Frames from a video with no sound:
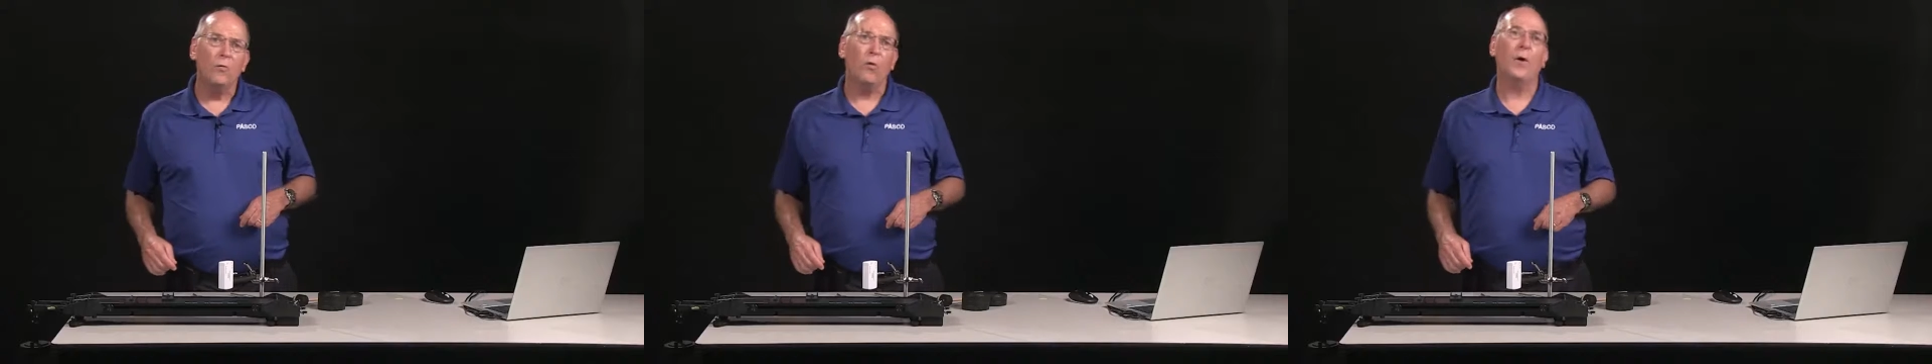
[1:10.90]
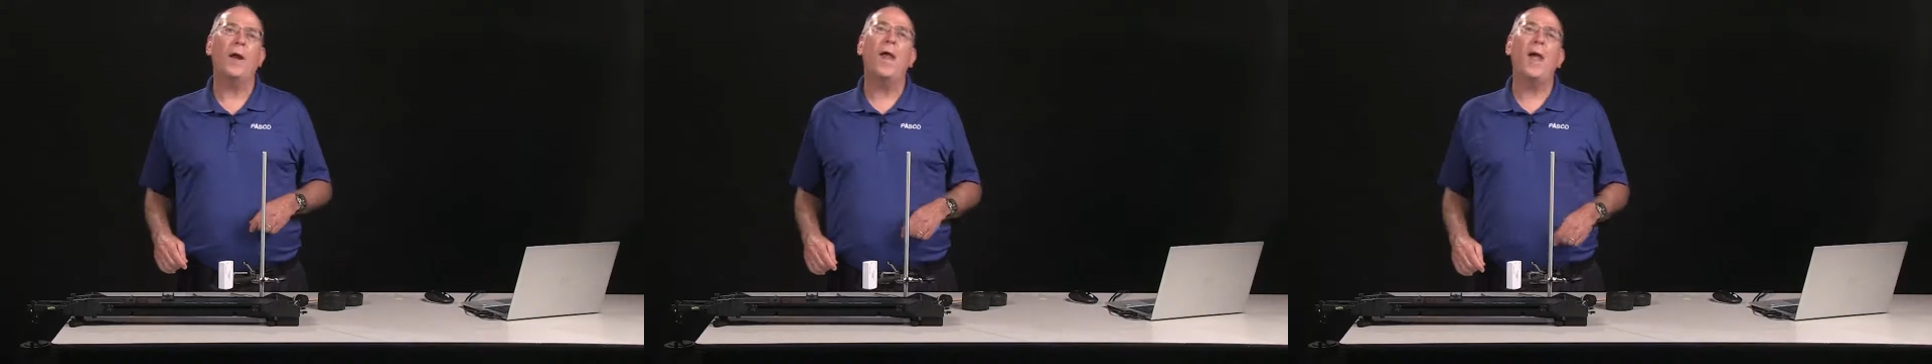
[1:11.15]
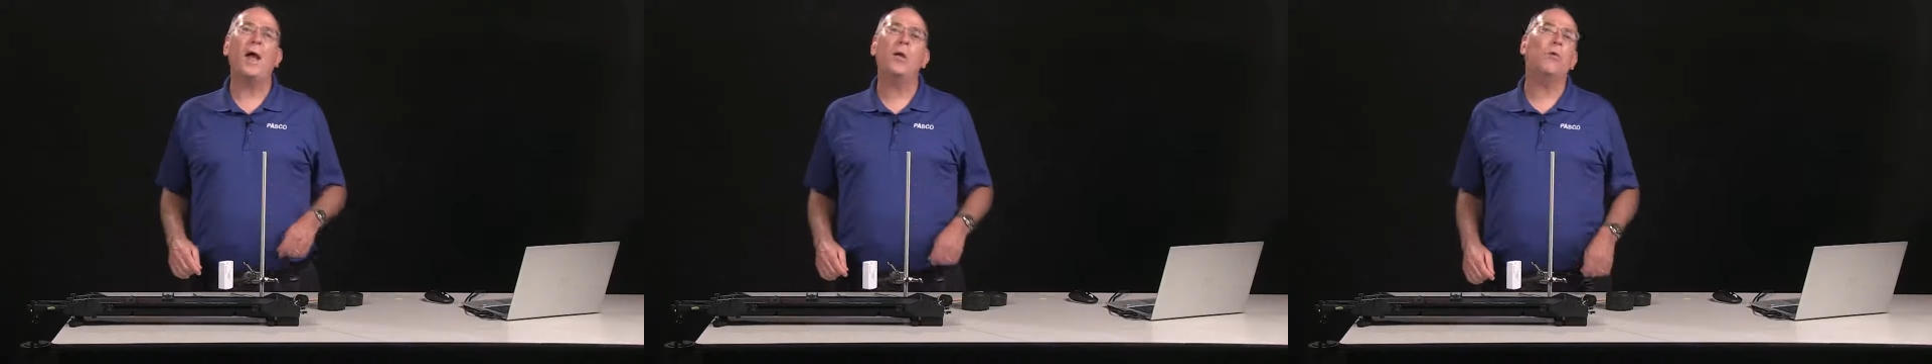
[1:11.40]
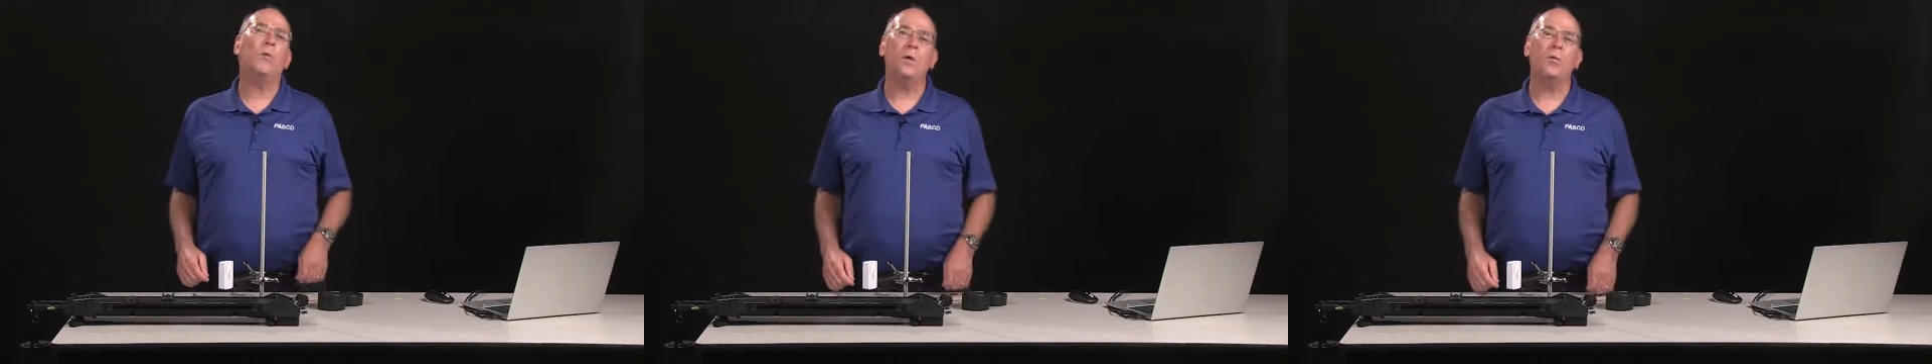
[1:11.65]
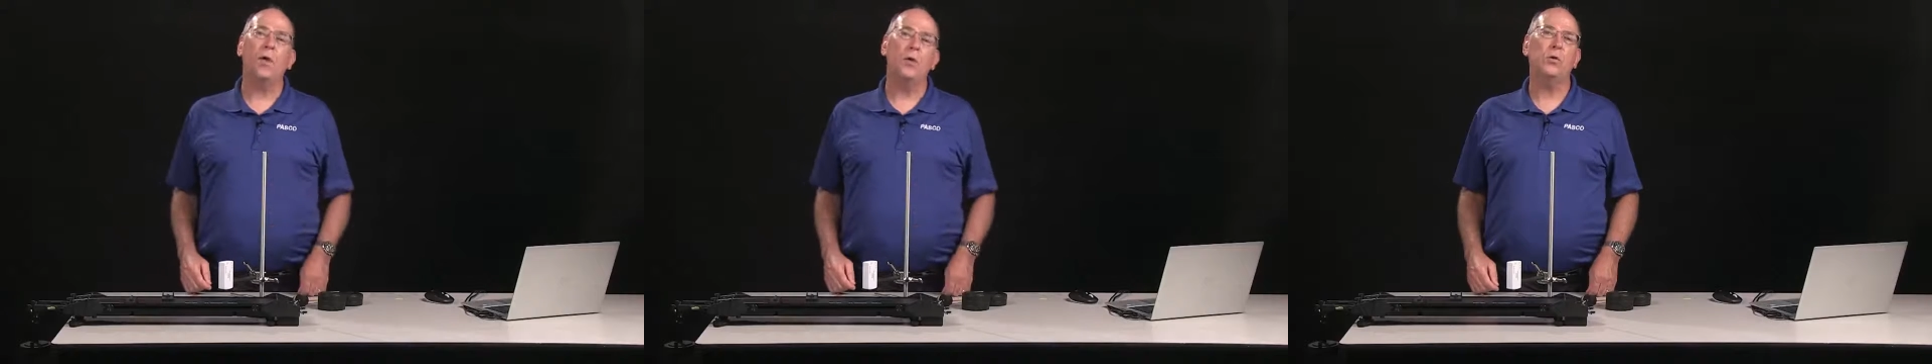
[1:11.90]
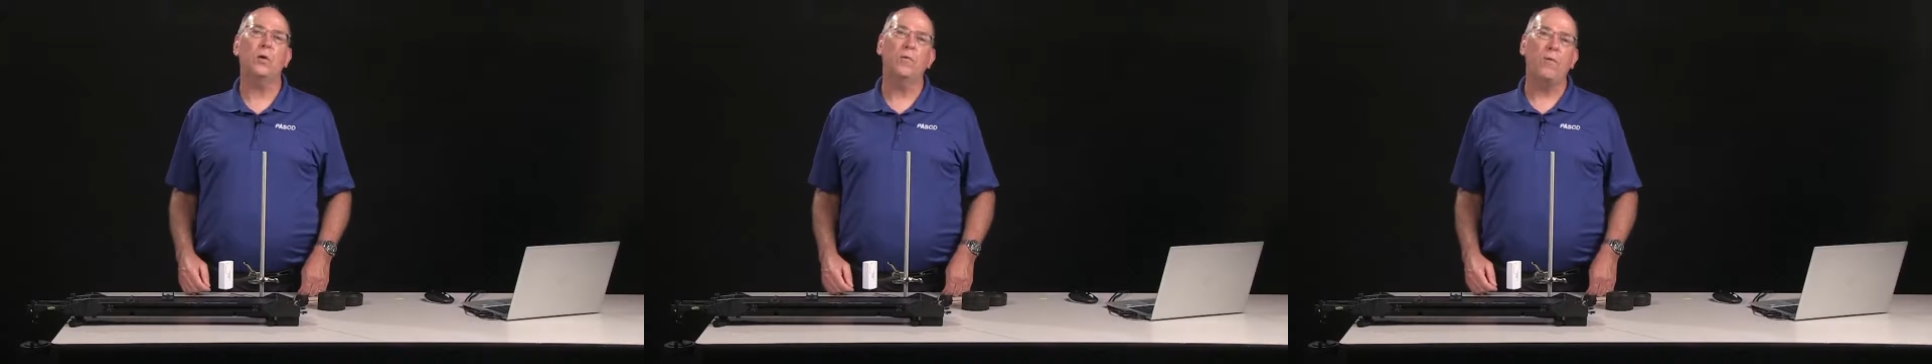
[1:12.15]
for an accurate
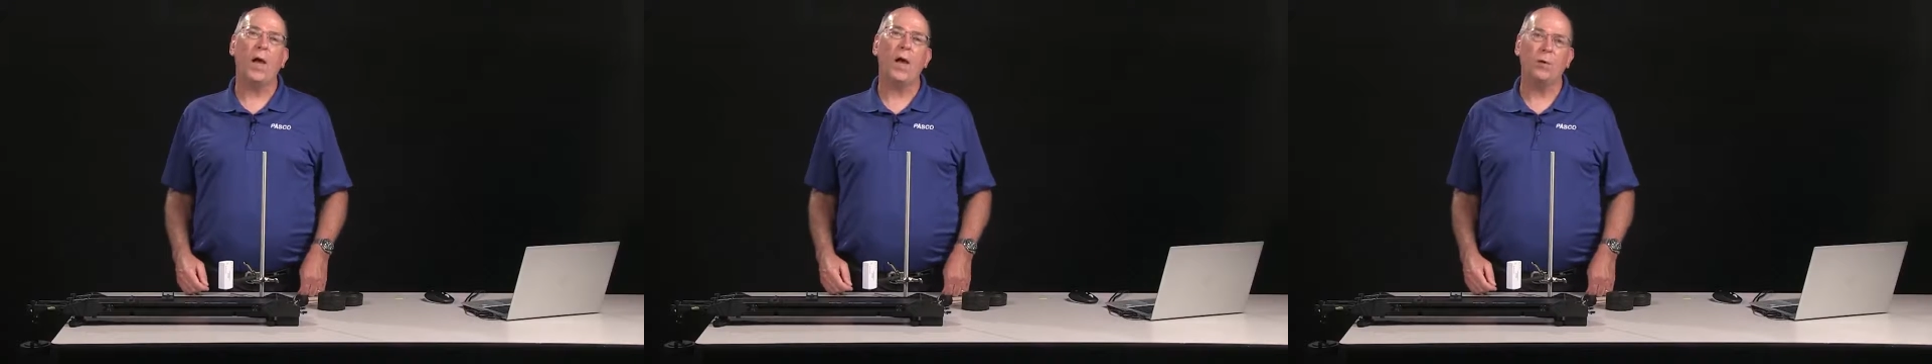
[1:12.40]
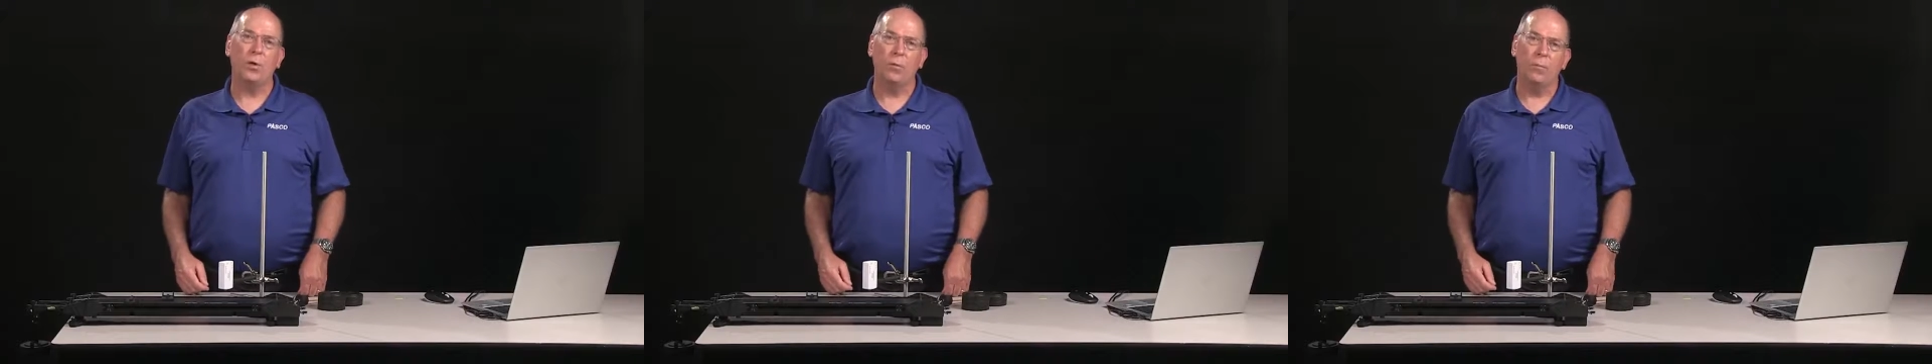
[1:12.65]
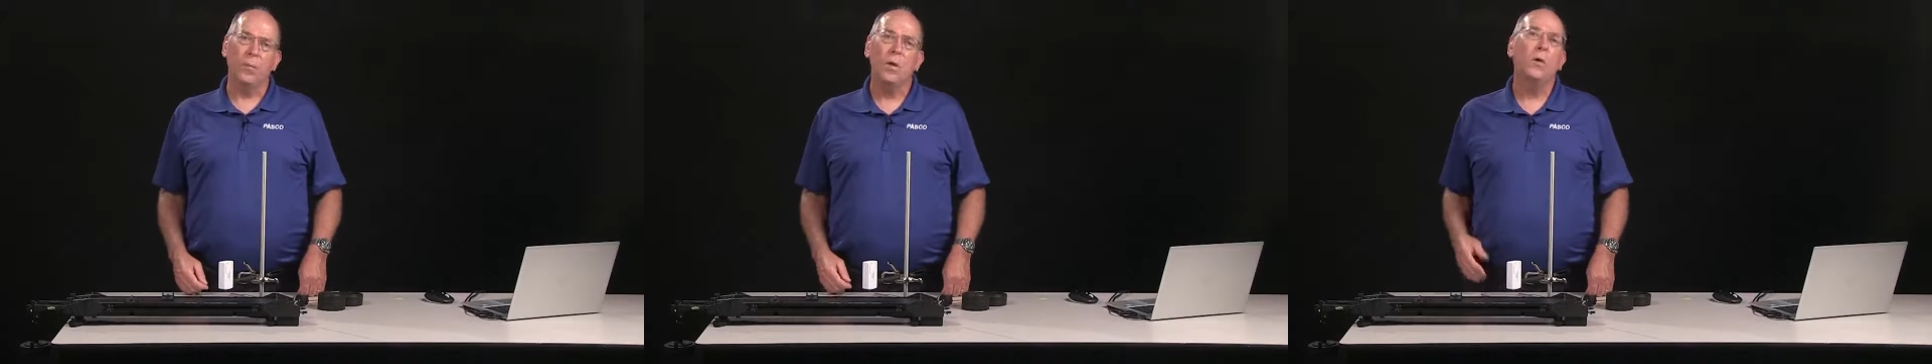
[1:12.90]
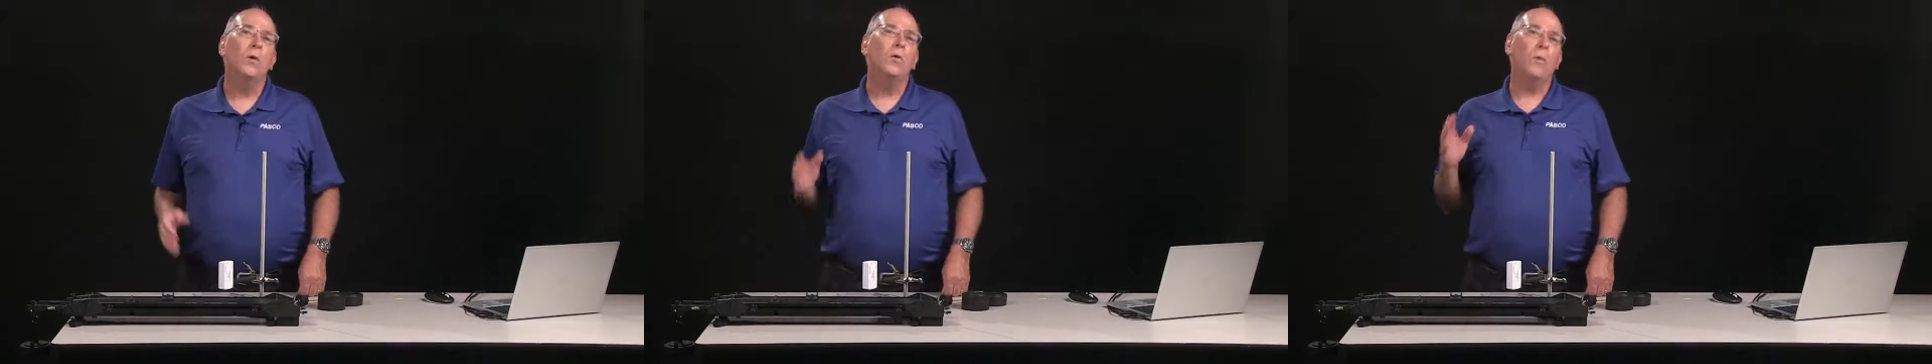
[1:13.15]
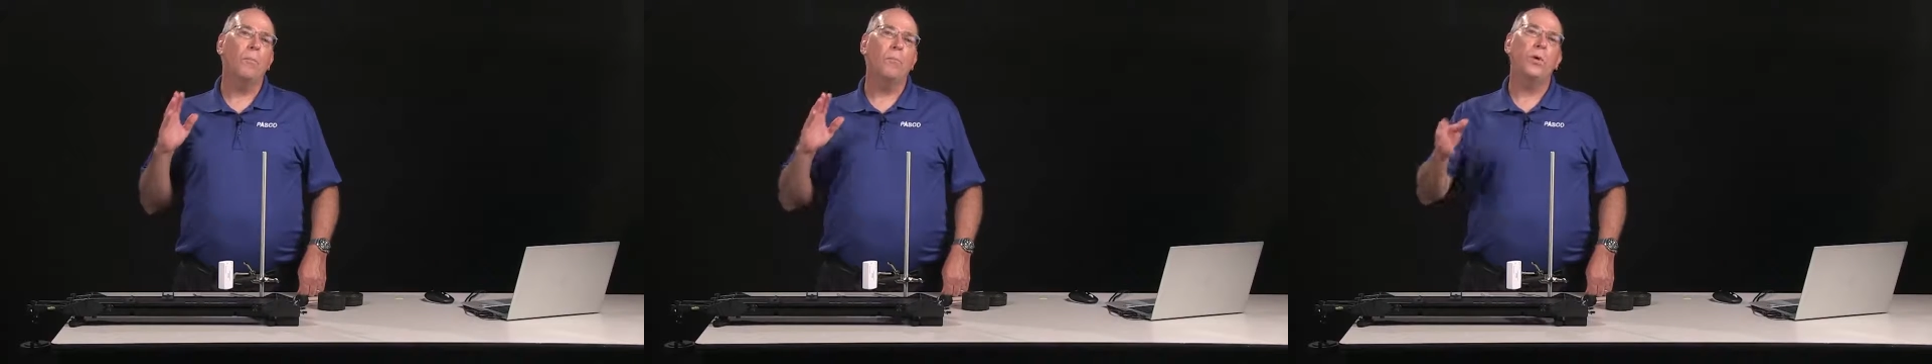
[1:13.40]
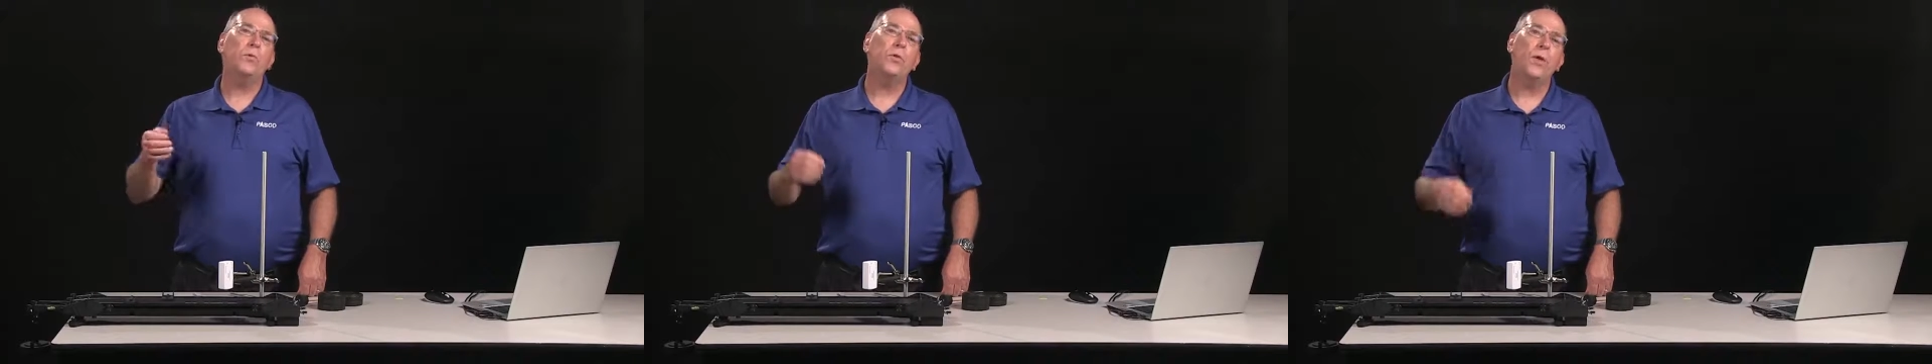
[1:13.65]
tension value. The
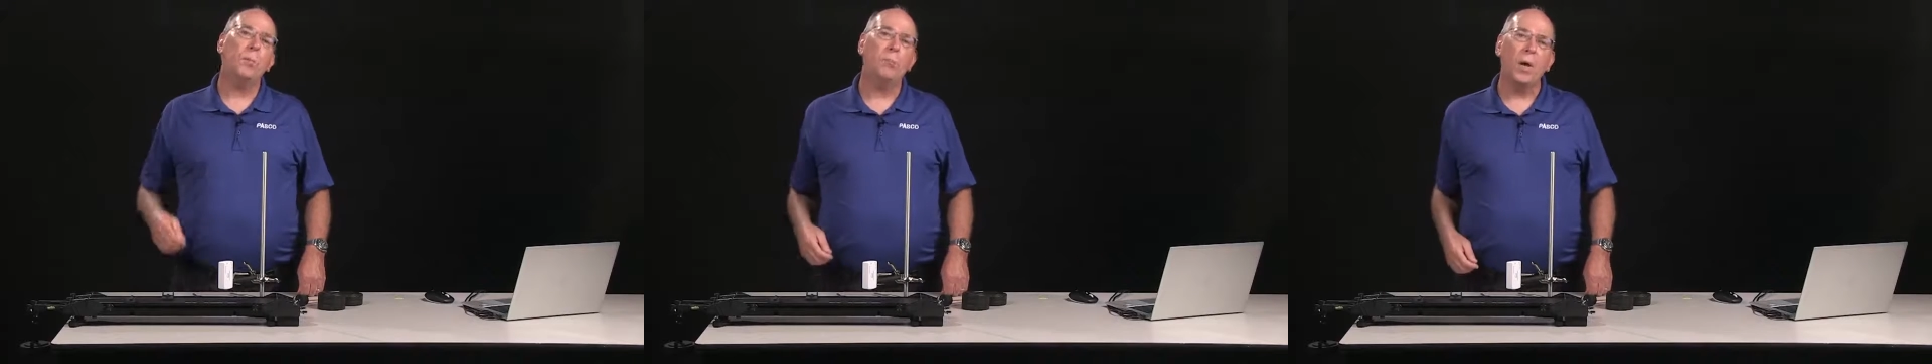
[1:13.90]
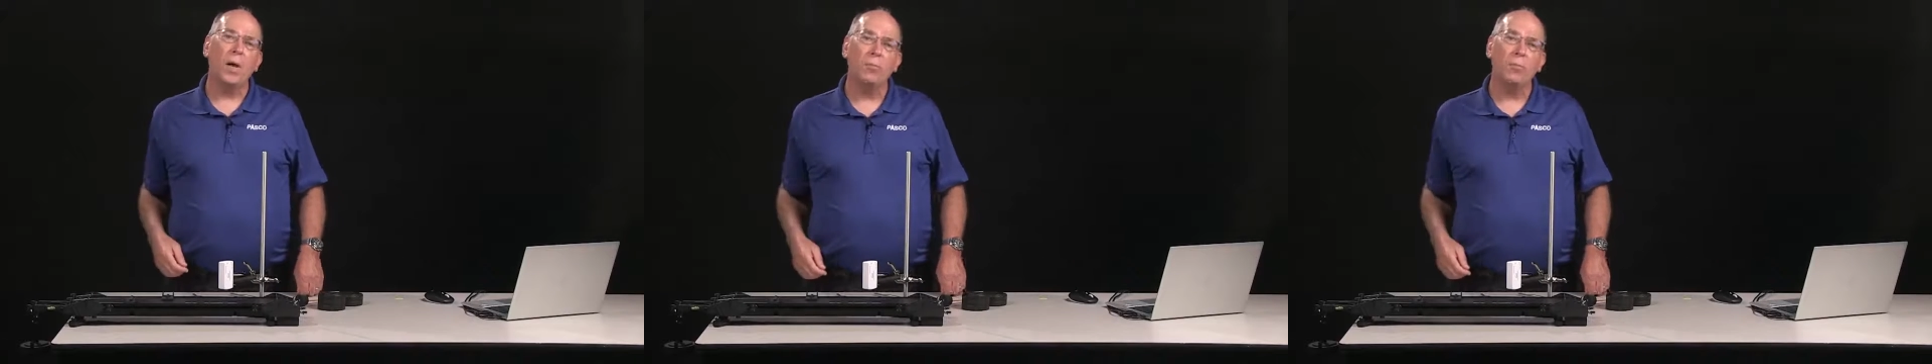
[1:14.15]
built-in